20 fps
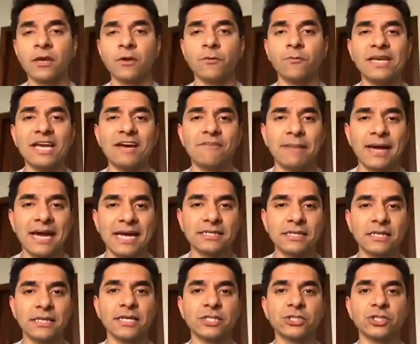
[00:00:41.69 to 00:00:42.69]
We have bad
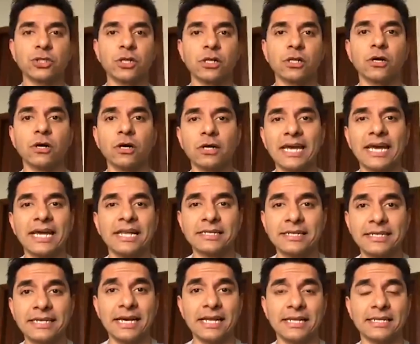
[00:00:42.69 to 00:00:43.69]
cholesterol called
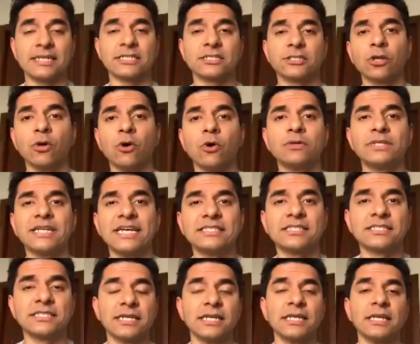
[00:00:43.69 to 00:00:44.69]
LDL, that's low
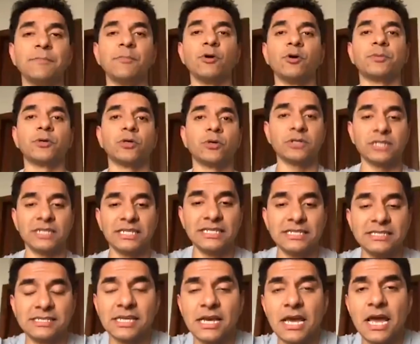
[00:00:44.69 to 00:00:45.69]
density
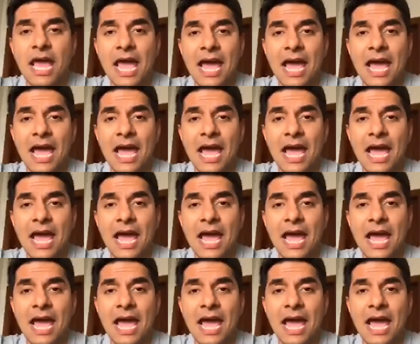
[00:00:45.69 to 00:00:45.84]
lipoproteins.